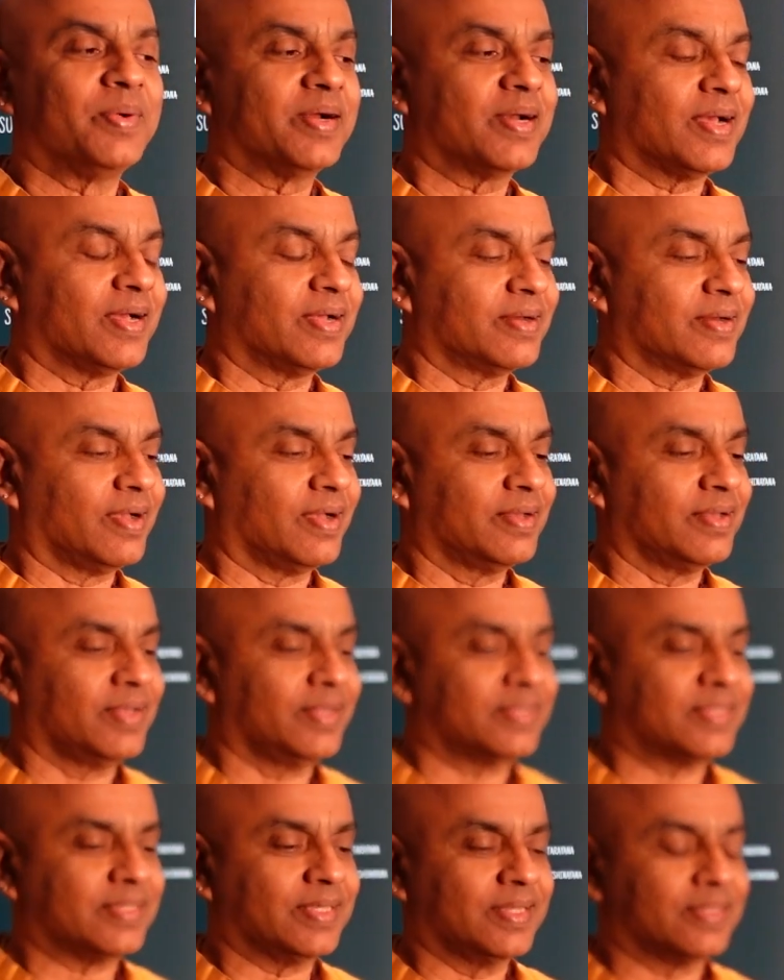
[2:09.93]
But uh,
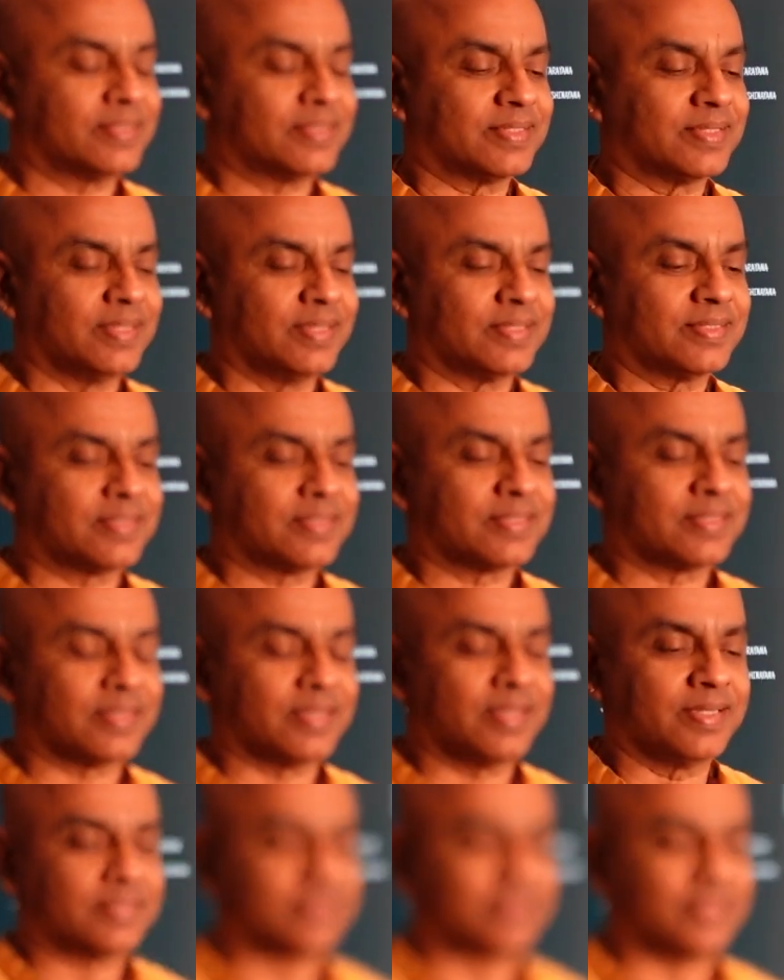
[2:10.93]
it's, it, it's,
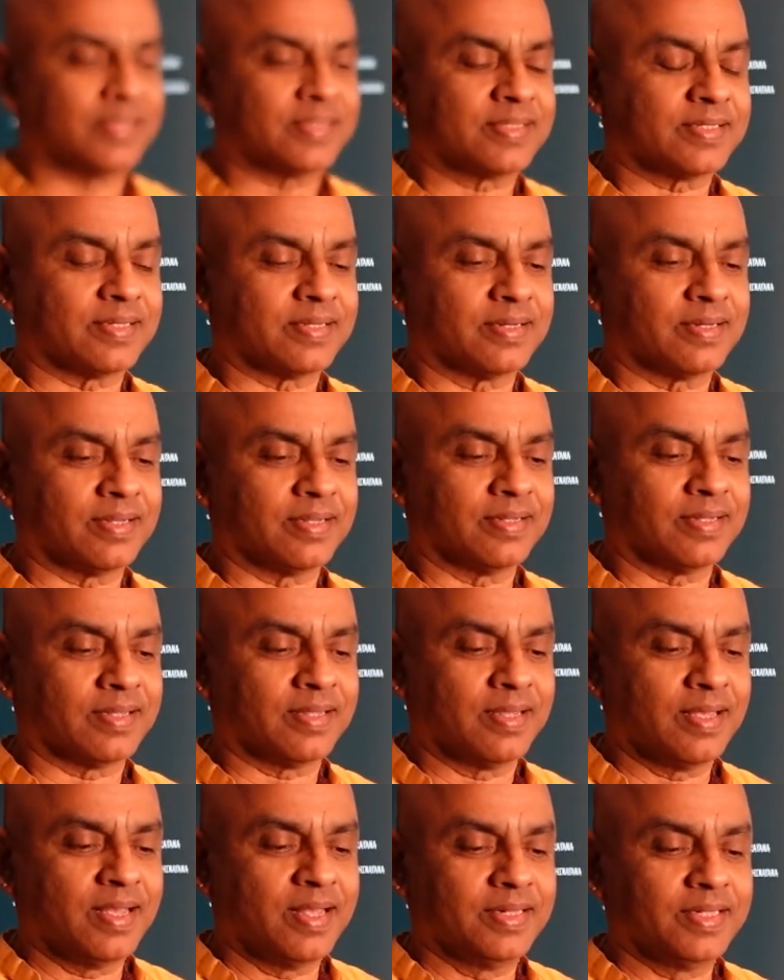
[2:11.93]
it's, it's a, uh,
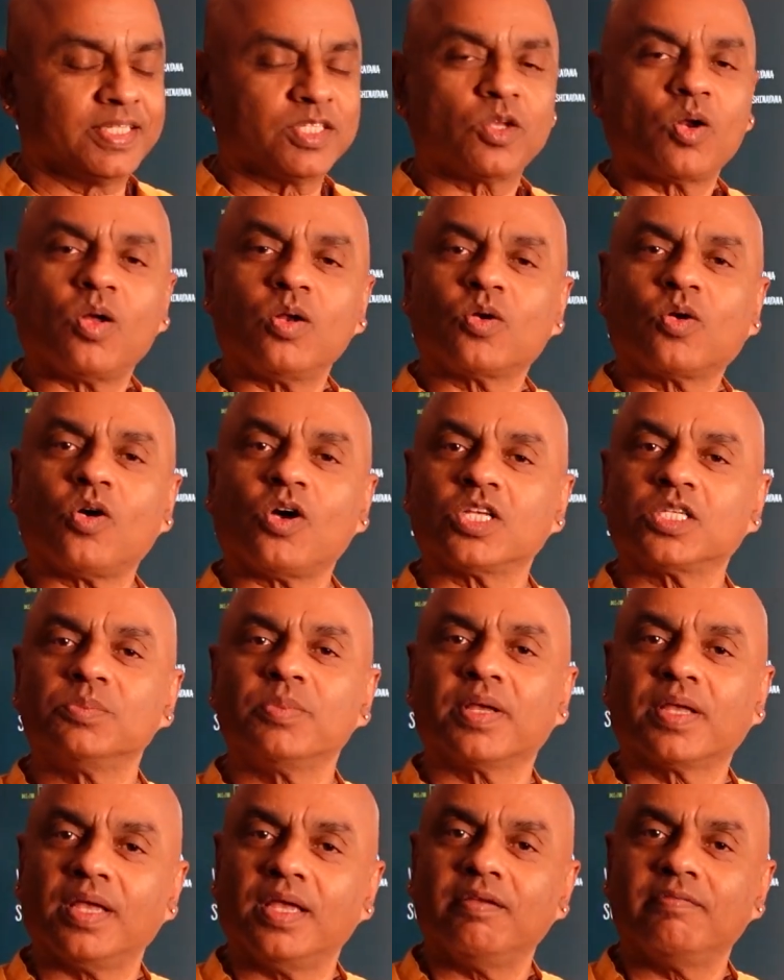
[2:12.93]
these are all
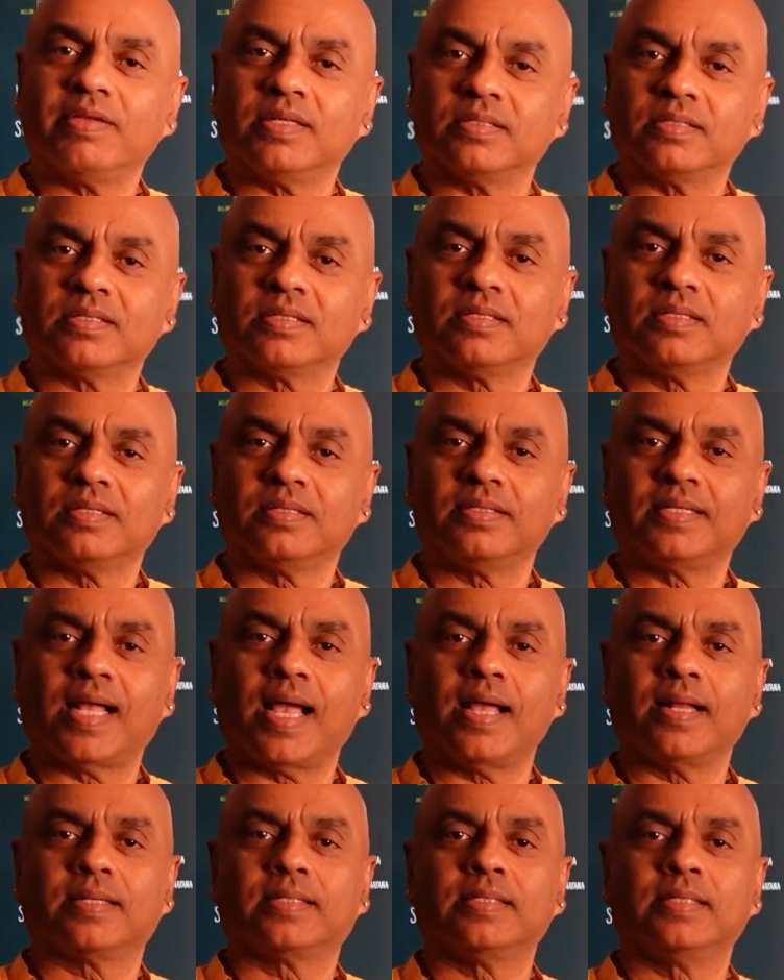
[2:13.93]
cosmic events
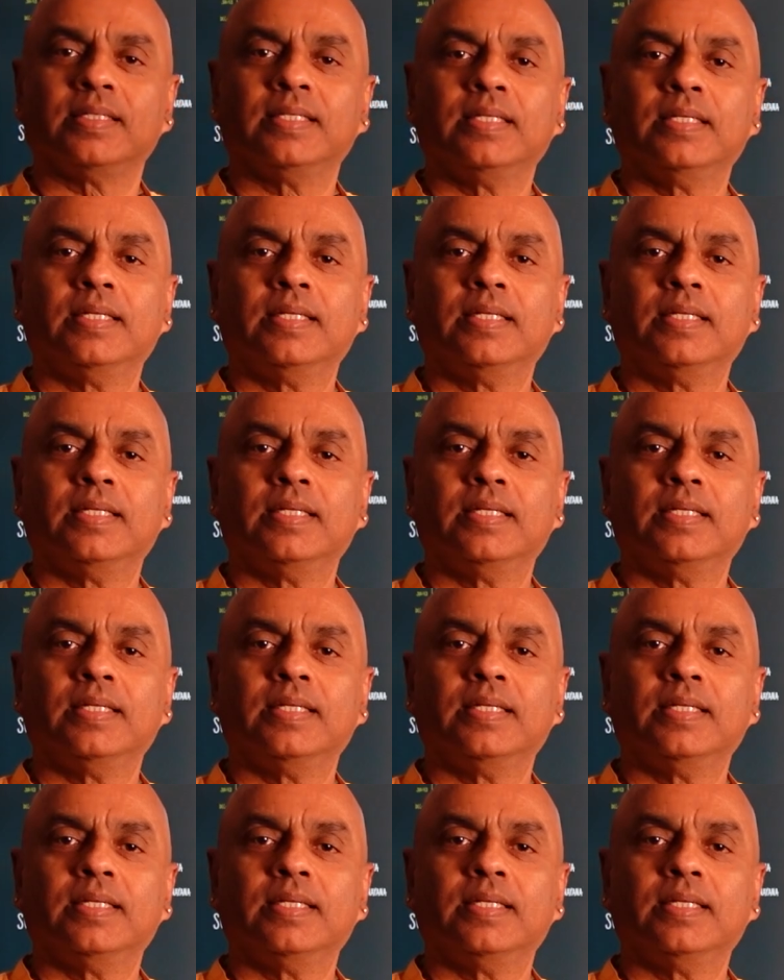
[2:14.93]
that